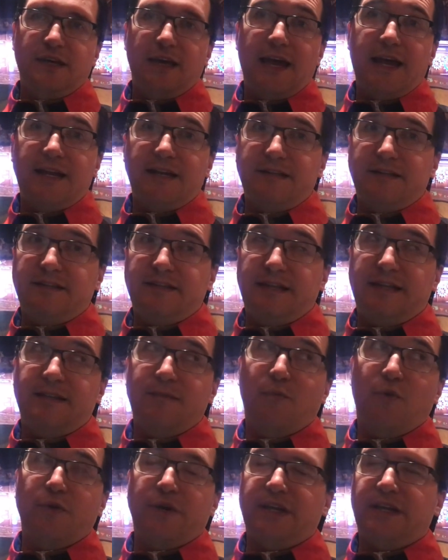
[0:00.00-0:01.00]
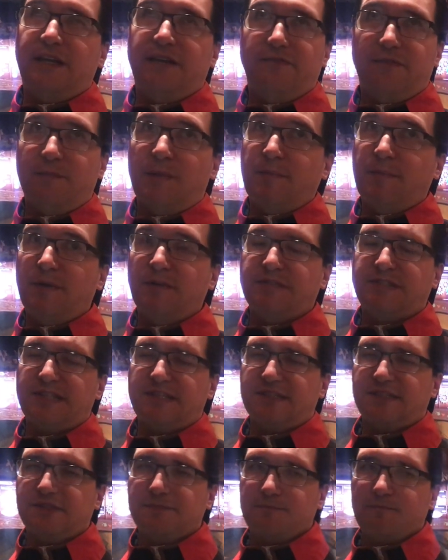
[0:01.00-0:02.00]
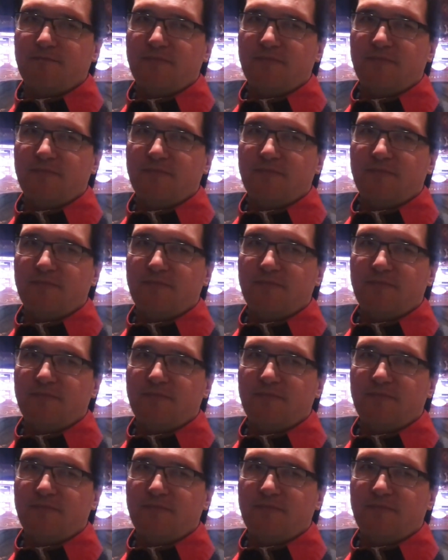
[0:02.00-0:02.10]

and in the morning even mimosas,